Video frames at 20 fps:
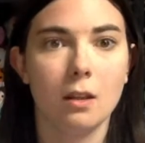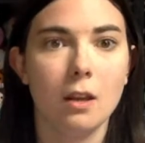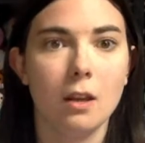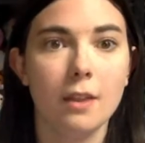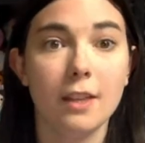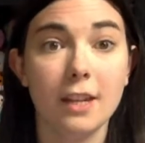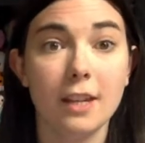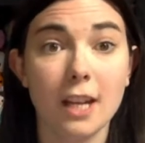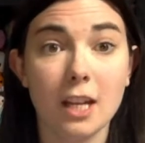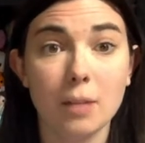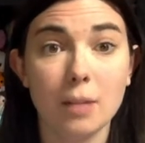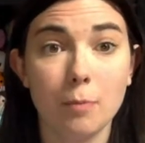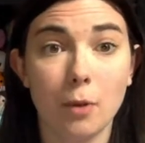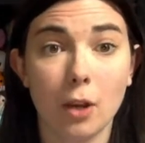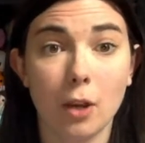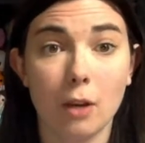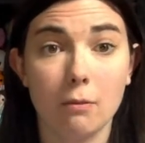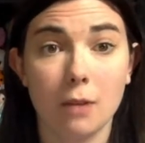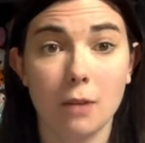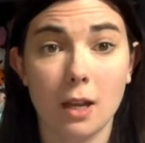The next book
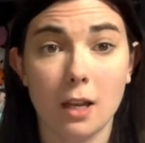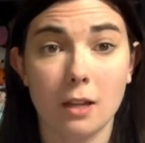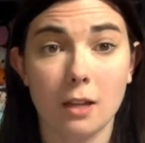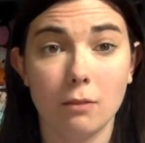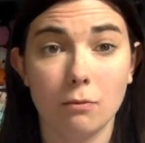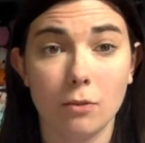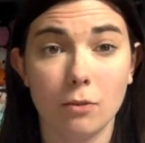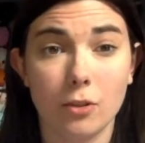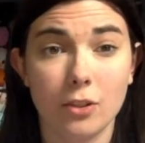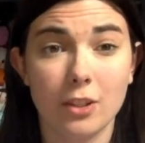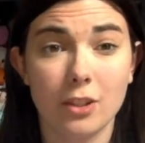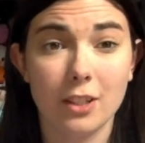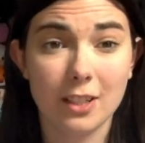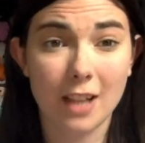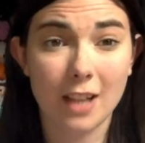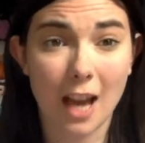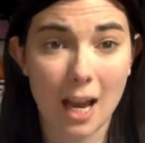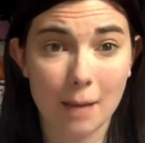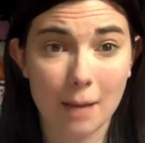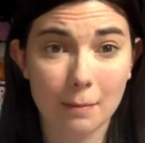I read was The
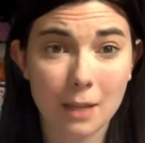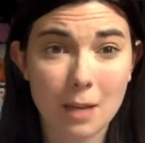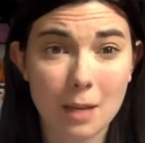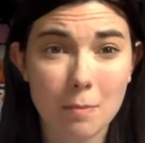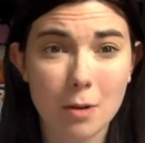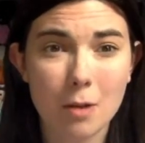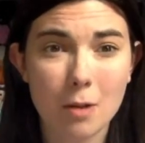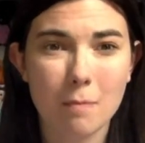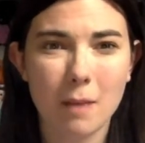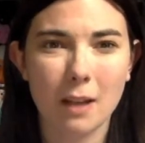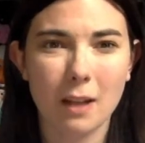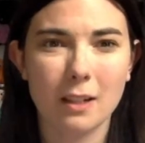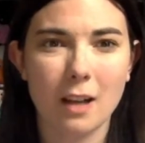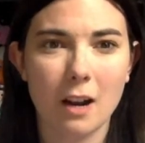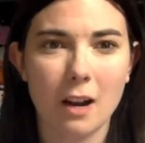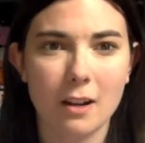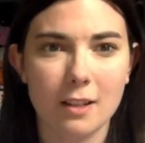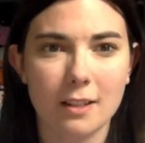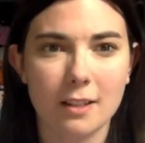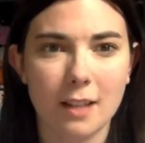Timekeeper by
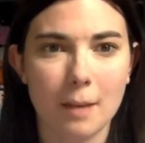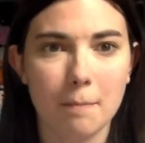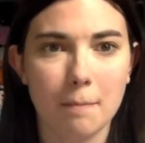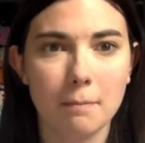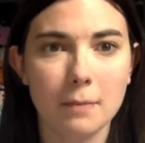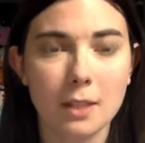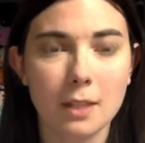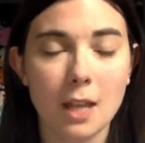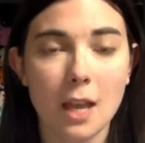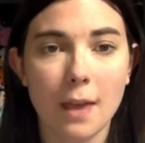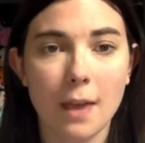Tara Sims.